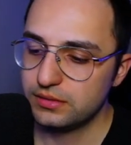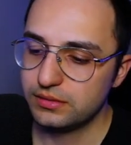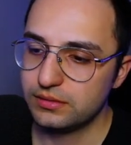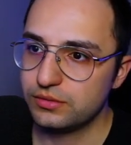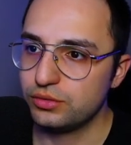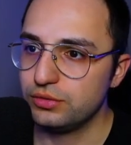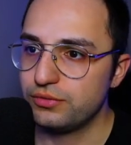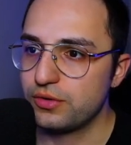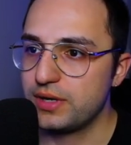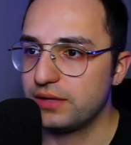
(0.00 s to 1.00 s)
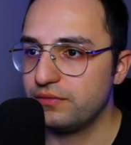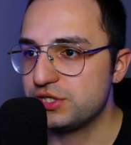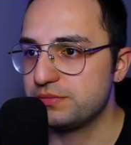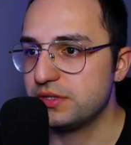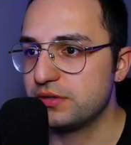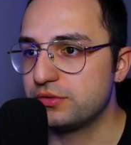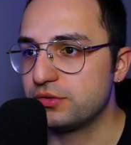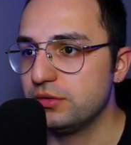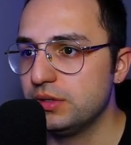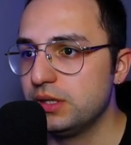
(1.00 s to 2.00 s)
tool for that, which is mirror
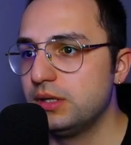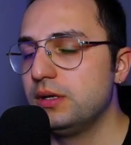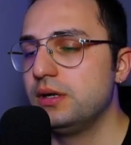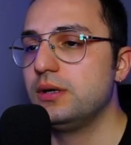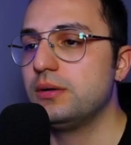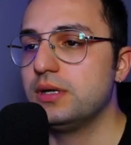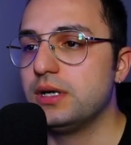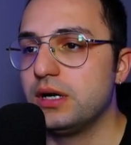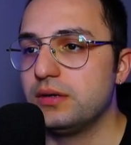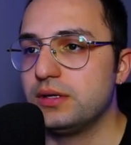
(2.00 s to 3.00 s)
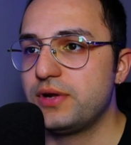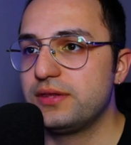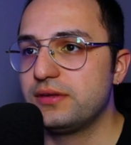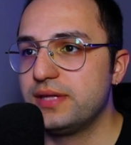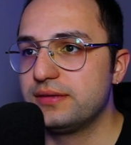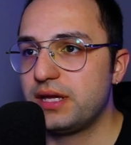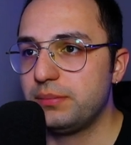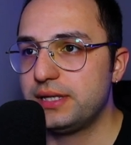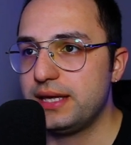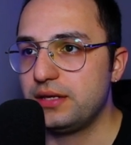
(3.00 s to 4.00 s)
tool. Rather than
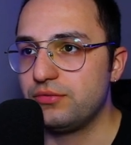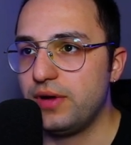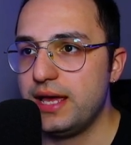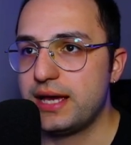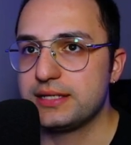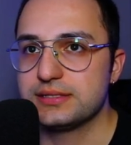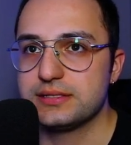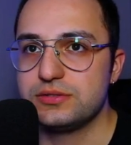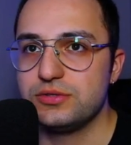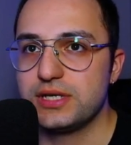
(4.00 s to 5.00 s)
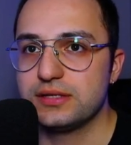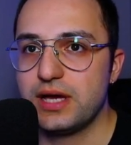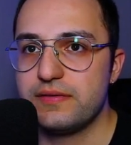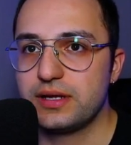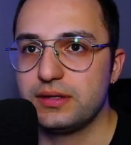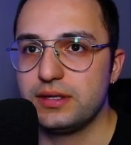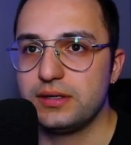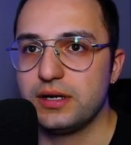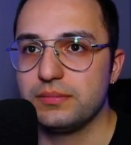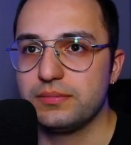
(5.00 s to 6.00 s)
duplicating Y axis, you can directly
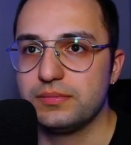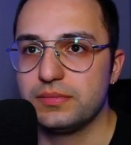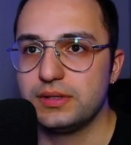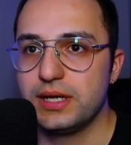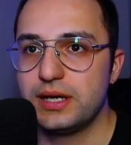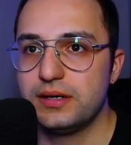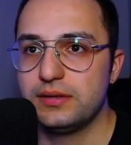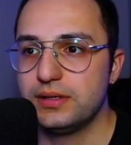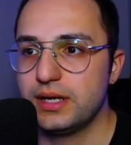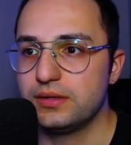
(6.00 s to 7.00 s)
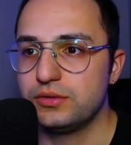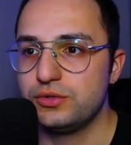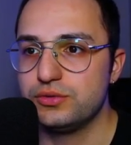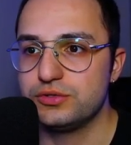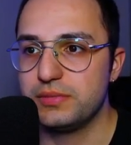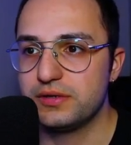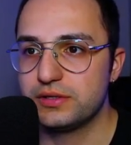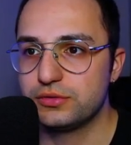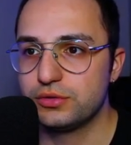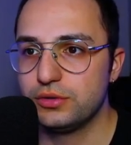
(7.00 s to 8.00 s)
come there and use mirror
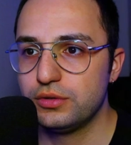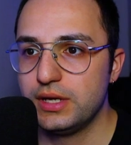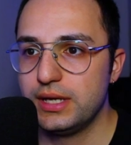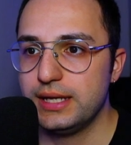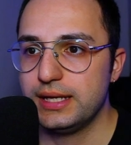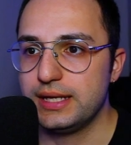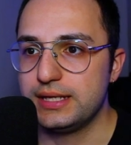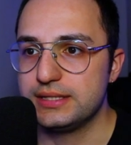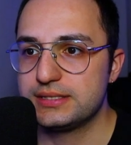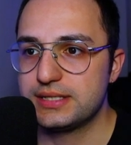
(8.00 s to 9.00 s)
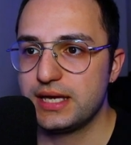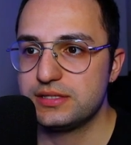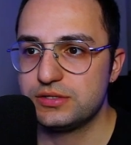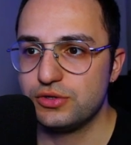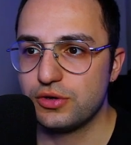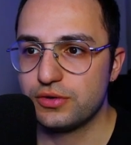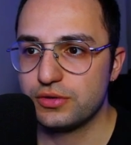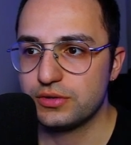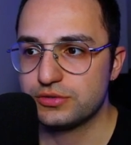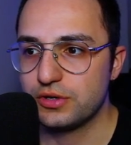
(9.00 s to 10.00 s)
tool in this case
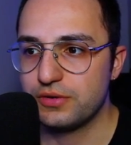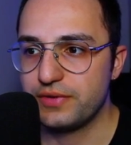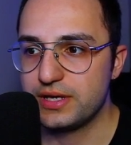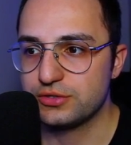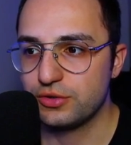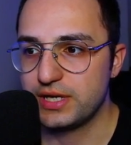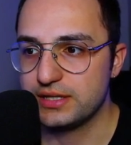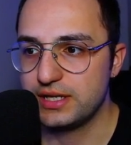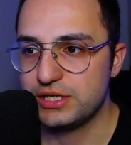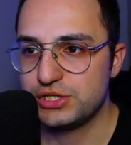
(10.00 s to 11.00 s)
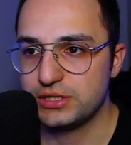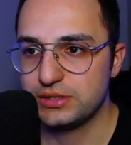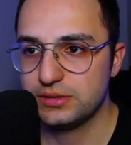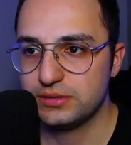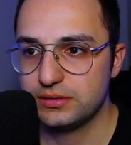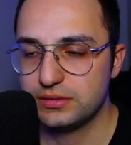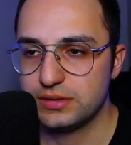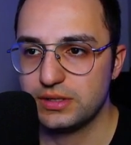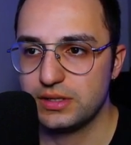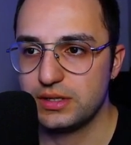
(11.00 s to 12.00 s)
your surface orientation
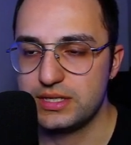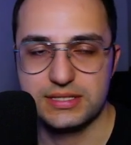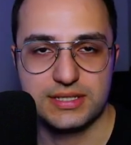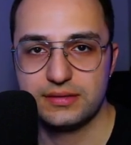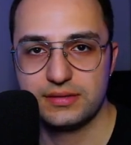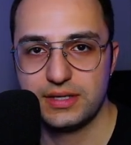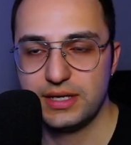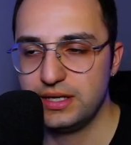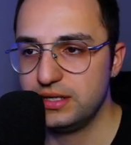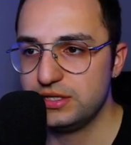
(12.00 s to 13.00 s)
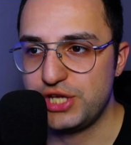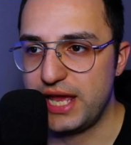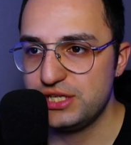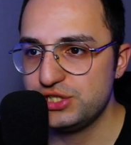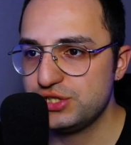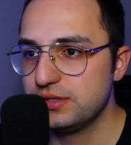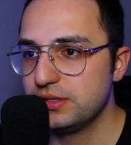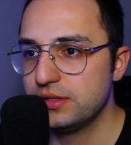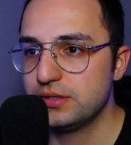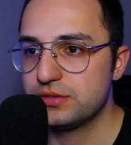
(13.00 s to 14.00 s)
is not changed,
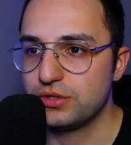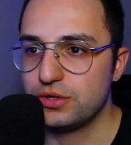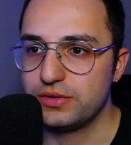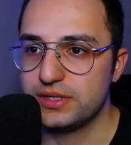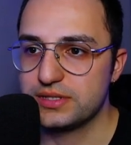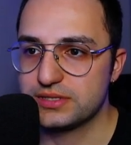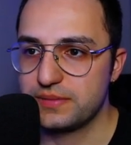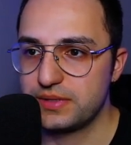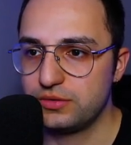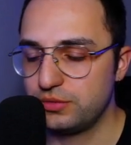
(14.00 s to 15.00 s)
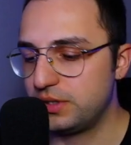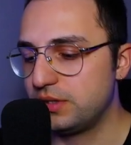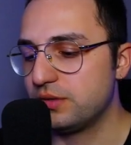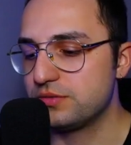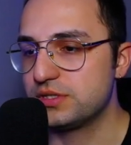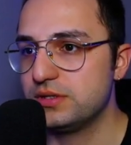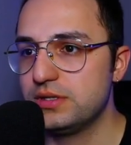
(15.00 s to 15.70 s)
so this is something to be considered.